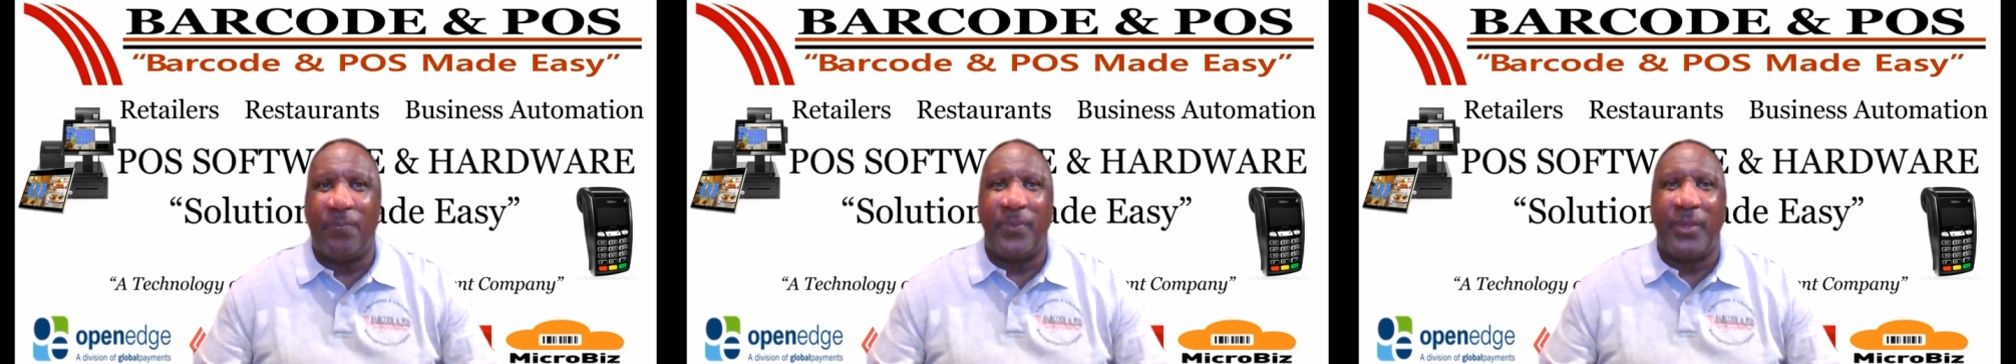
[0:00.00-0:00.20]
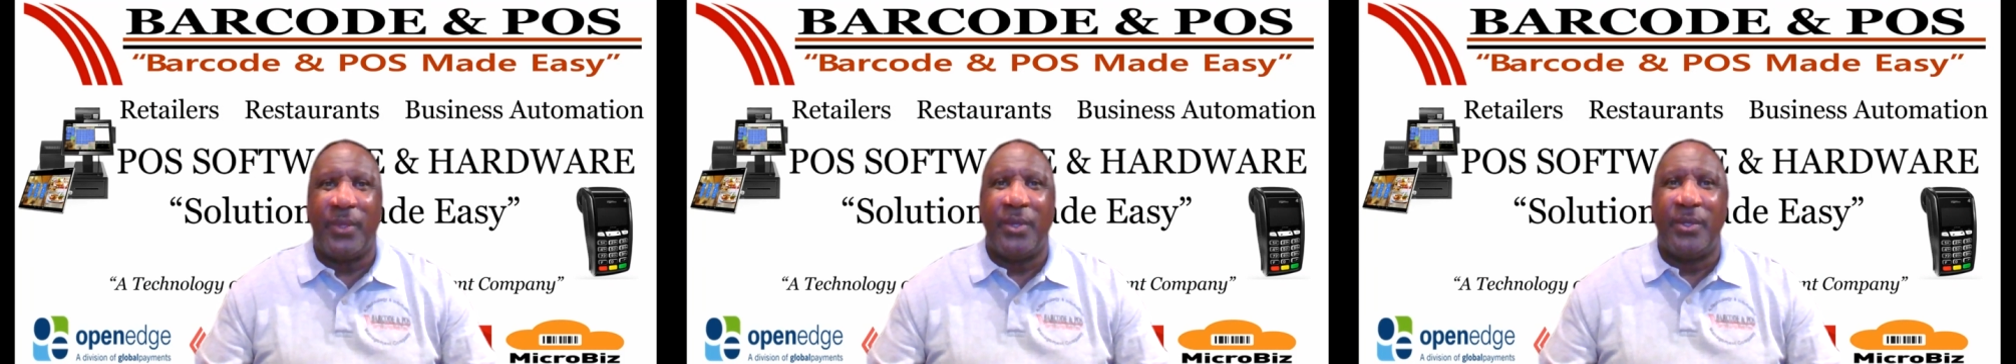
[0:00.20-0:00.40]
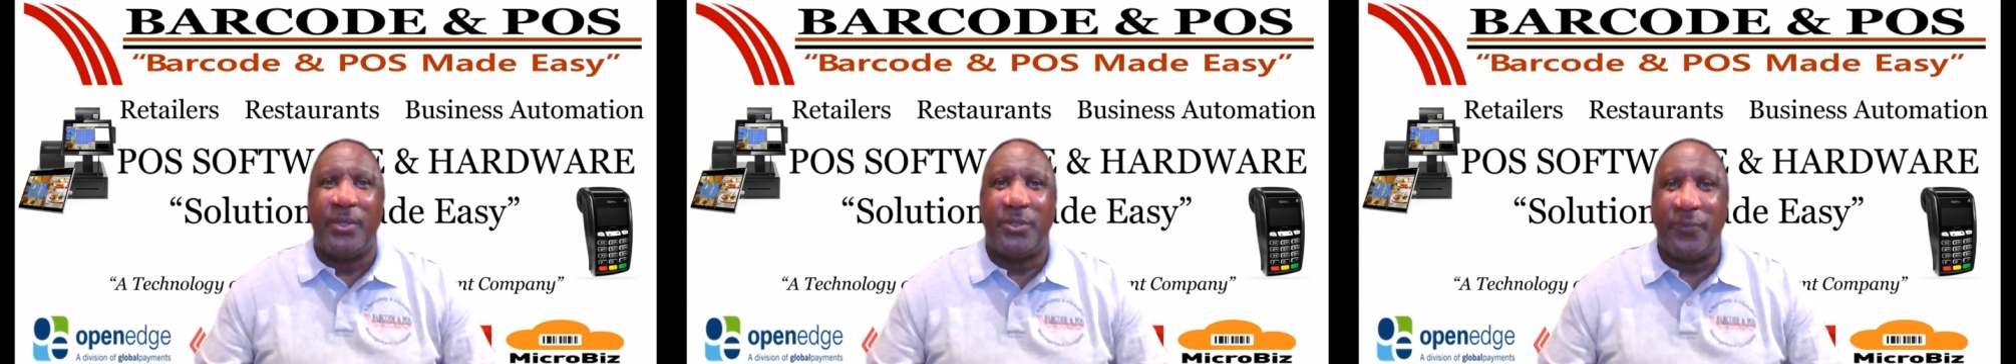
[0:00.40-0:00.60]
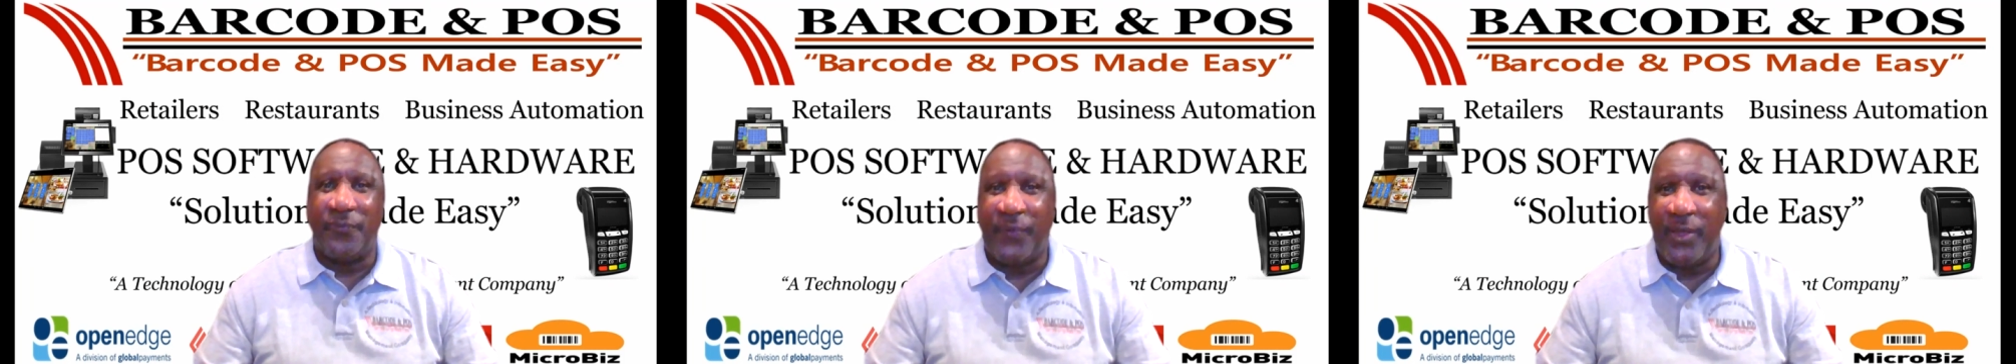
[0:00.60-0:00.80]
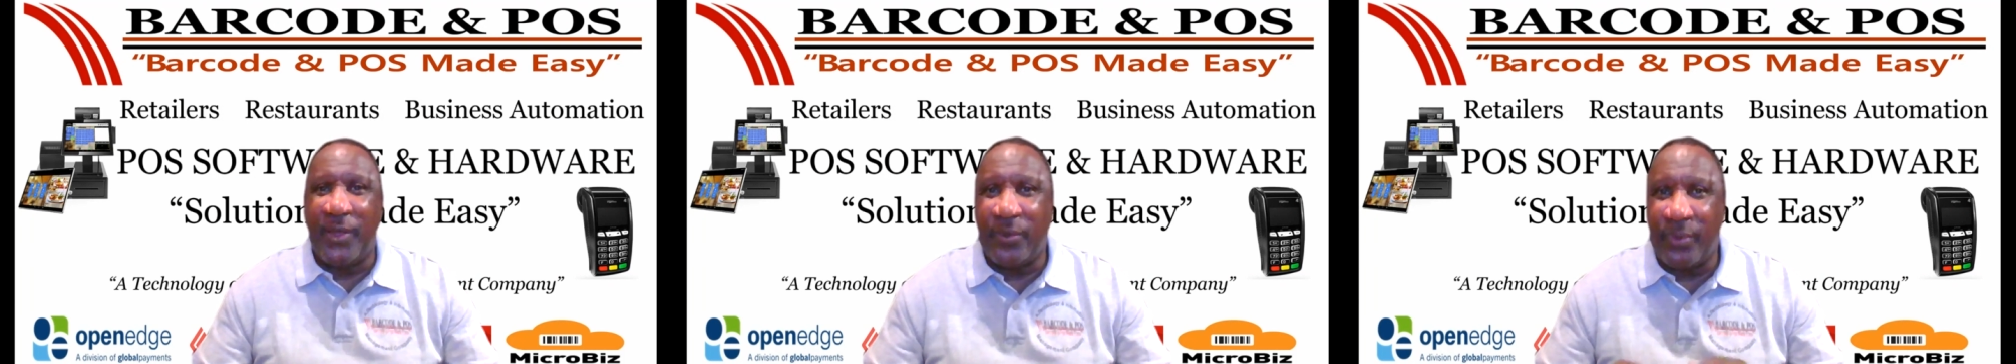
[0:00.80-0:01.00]
So
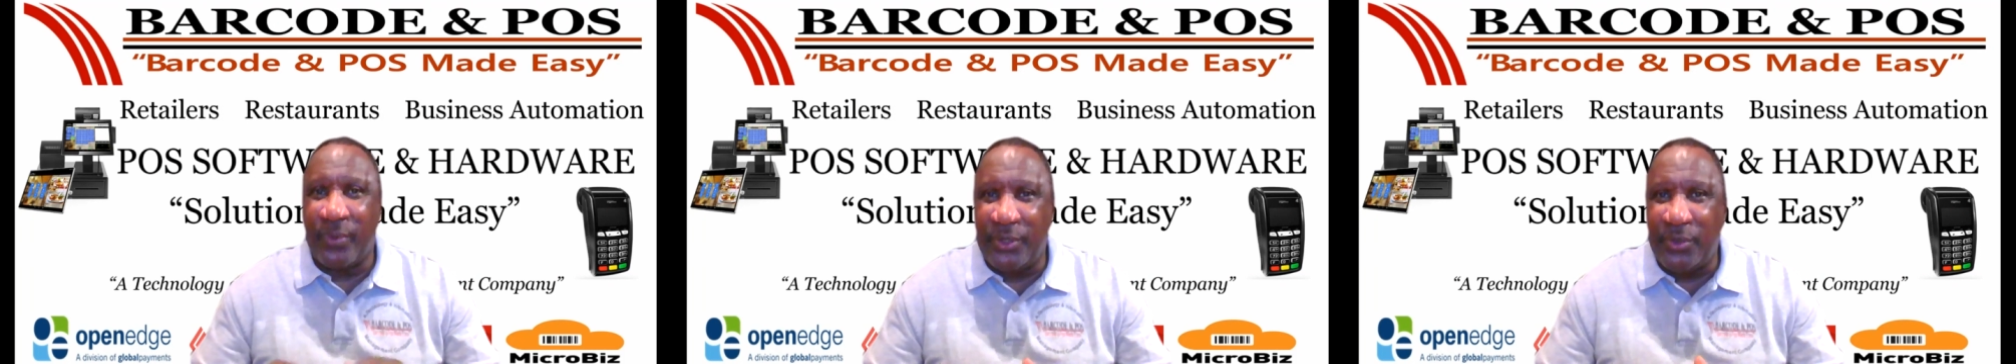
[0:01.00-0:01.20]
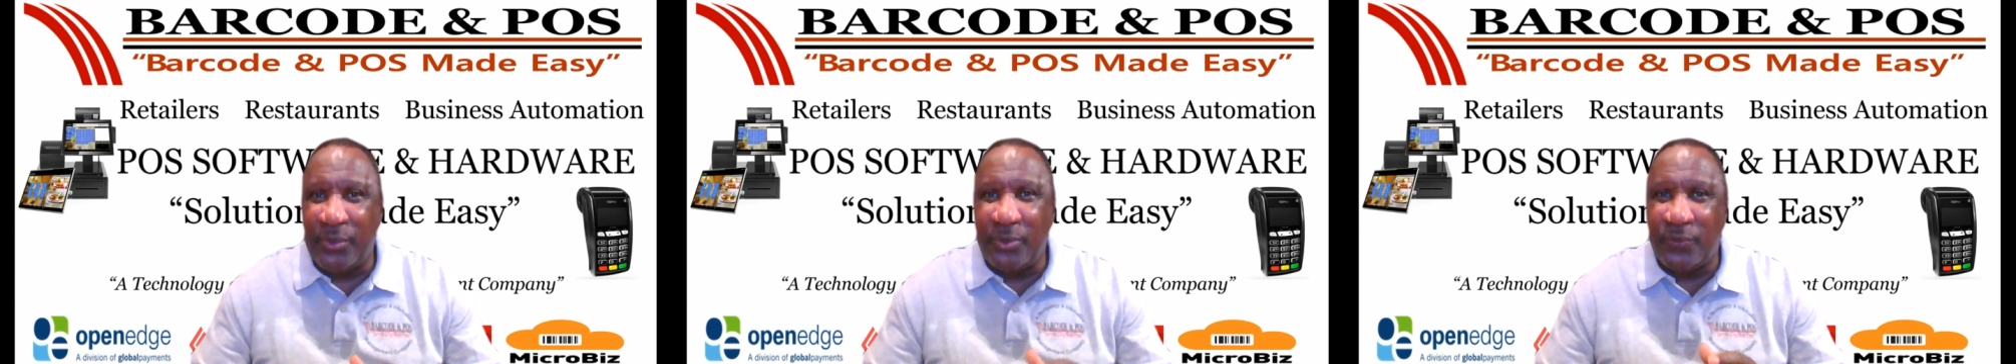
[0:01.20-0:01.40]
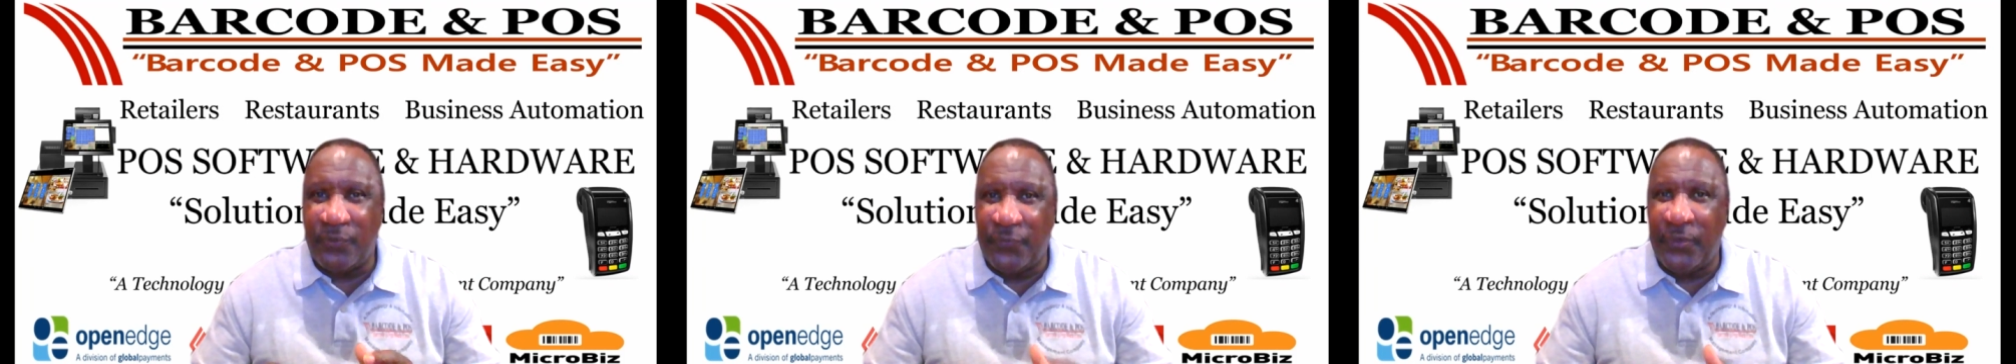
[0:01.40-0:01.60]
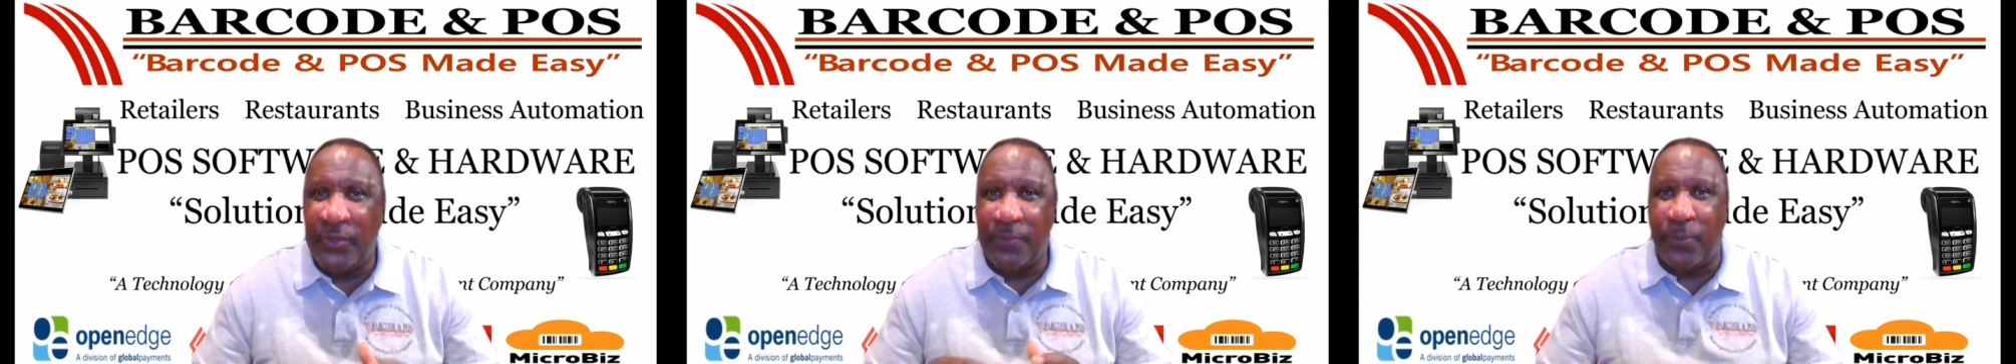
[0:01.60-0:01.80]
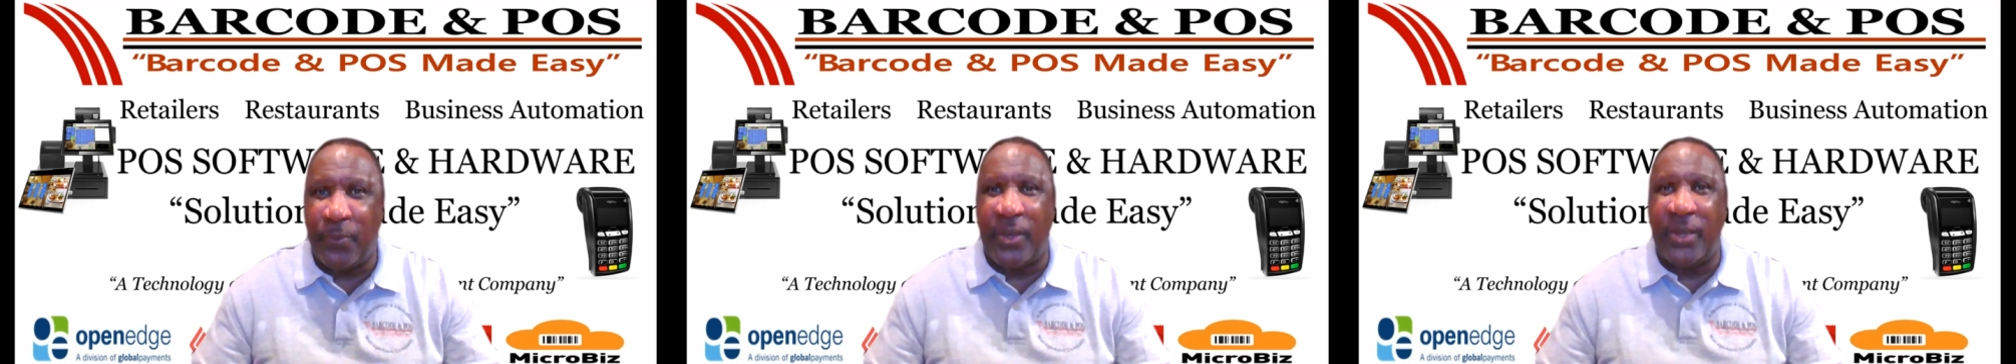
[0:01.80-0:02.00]
to further
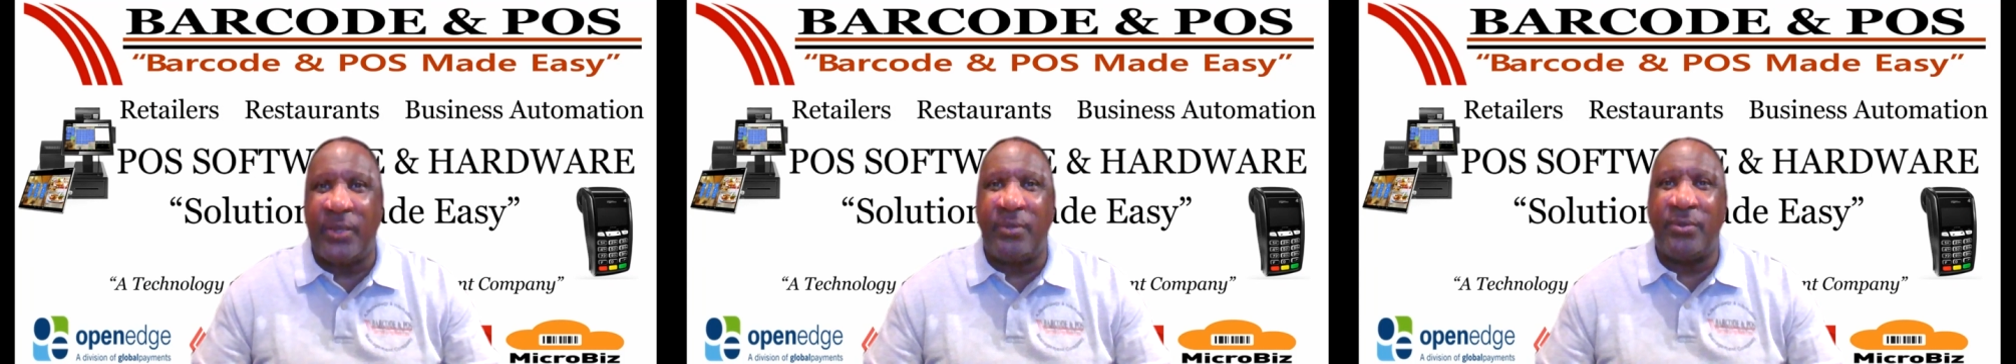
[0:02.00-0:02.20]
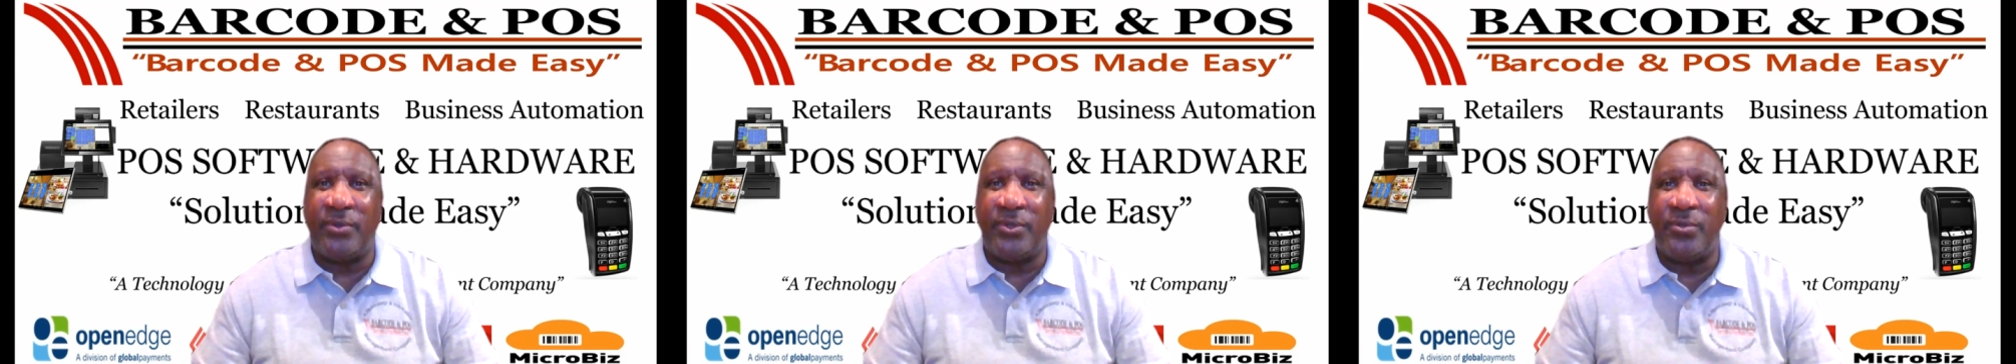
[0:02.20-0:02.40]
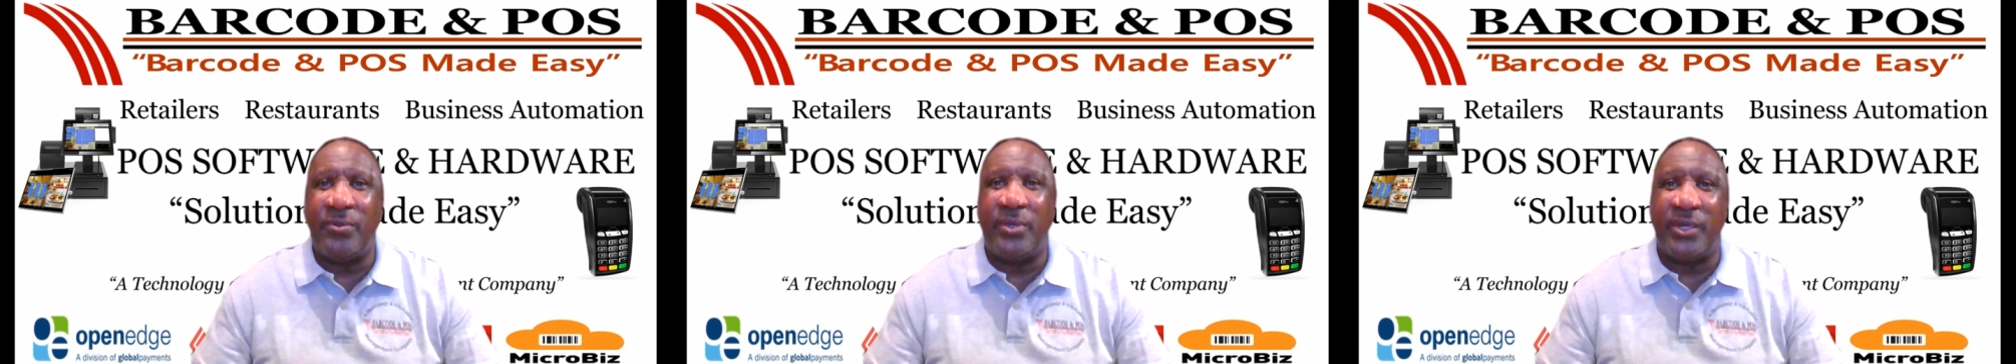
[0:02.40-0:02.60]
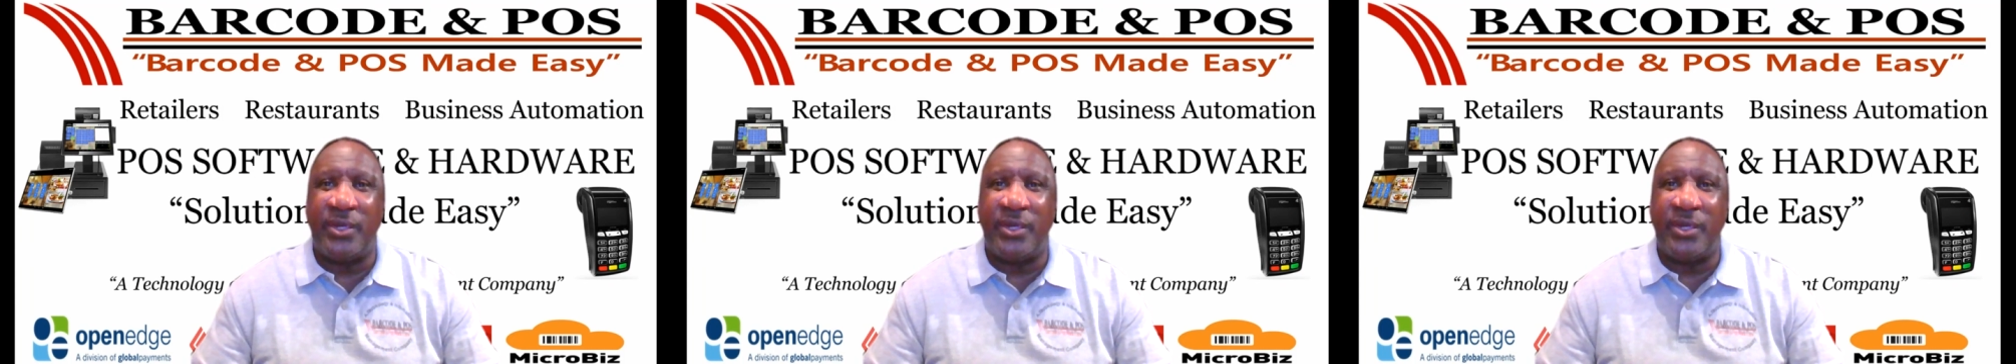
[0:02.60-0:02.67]
reduce footprint,